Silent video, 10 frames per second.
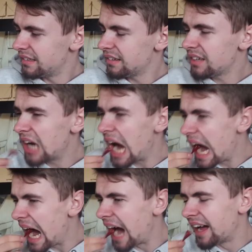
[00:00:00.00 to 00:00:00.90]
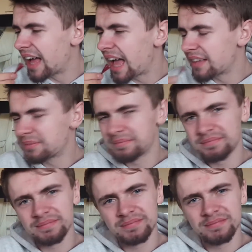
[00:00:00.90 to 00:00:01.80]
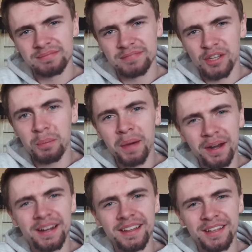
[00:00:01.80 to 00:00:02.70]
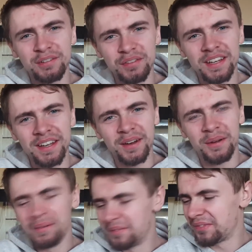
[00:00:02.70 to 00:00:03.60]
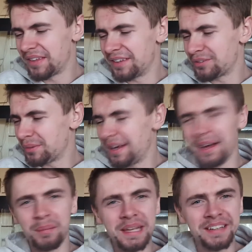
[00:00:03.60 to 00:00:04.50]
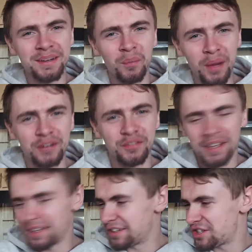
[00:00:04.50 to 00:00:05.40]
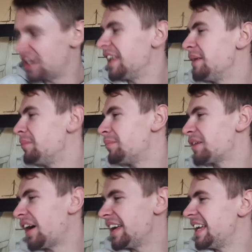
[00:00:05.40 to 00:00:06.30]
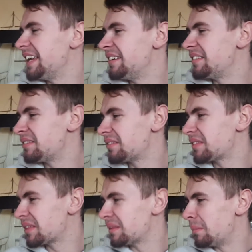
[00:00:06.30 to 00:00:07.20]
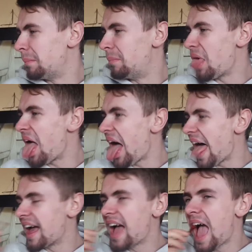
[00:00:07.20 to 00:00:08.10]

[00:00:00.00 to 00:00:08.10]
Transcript: You better like this video. I swear, I'm eating a witch finger chili cayenne. Bleh.